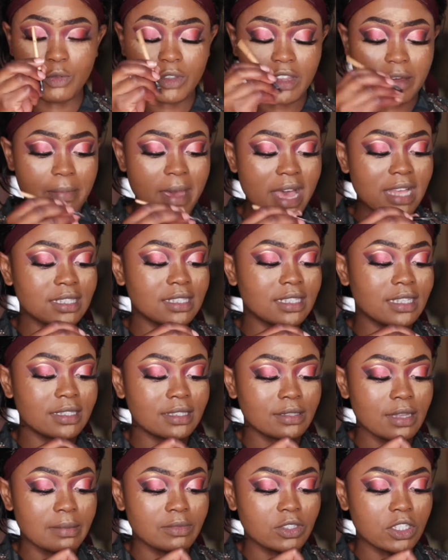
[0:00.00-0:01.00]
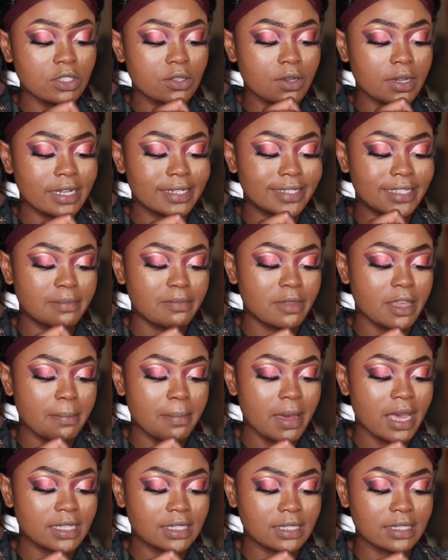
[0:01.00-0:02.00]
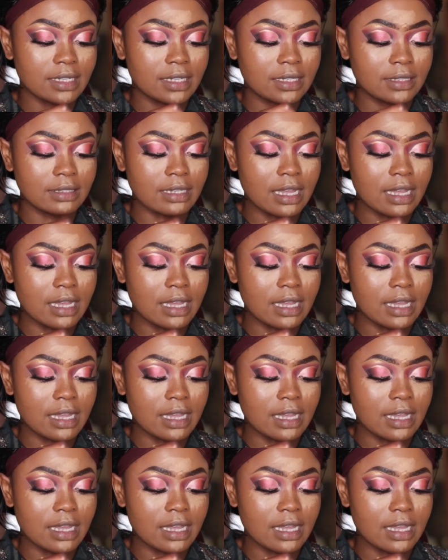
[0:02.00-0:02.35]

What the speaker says: with a pencil. So I'm just gonna dip the pencil.